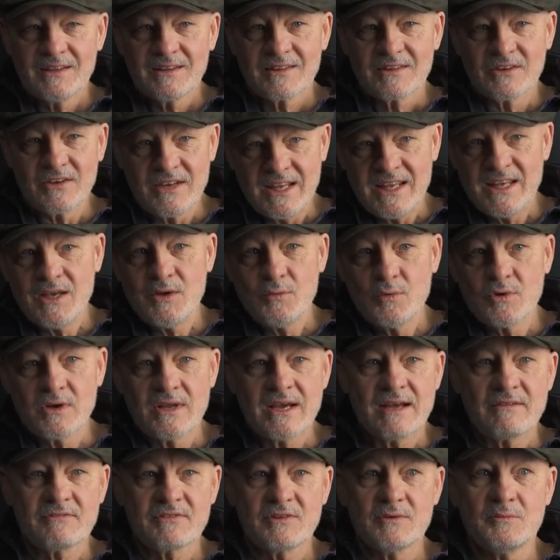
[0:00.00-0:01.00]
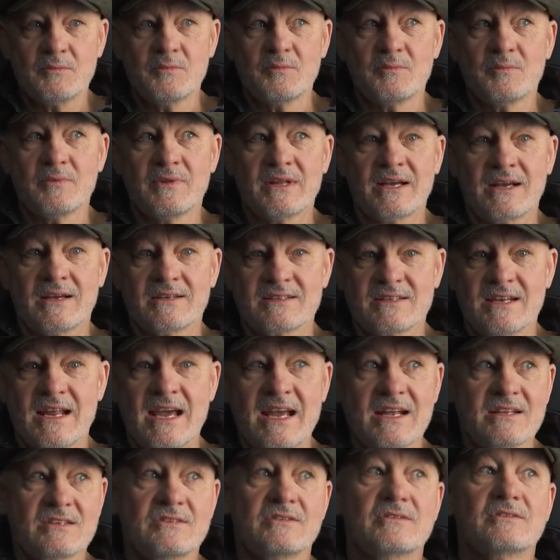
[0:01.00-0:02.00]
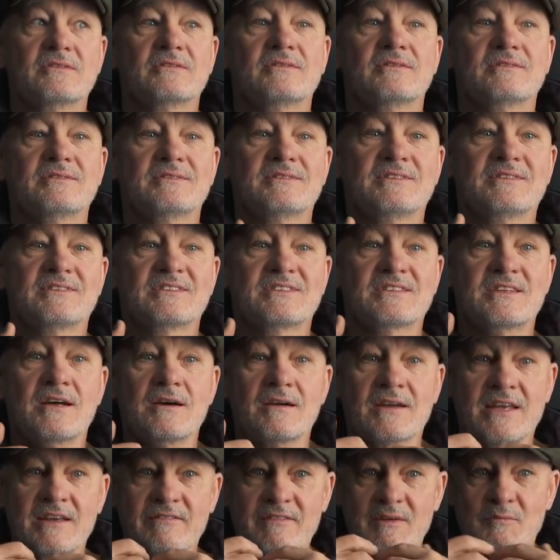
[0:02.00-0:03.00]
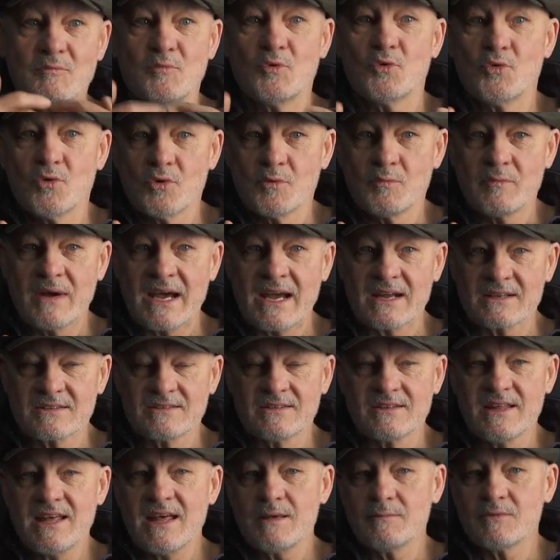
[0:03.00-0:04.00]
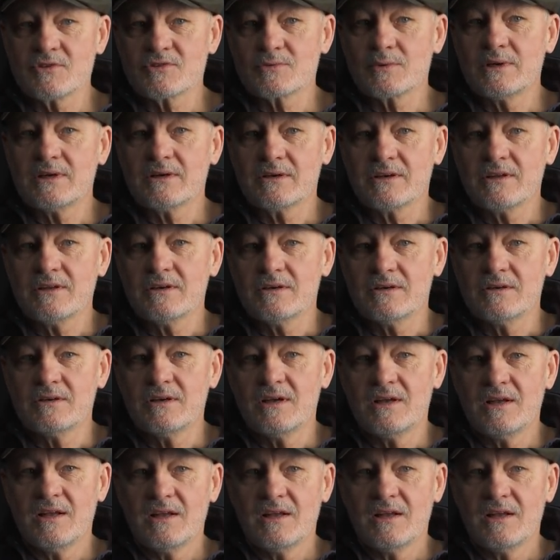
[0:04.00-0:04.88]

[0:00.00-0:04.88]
that he would have to, like as an actor, start giving more back to them as well, you know.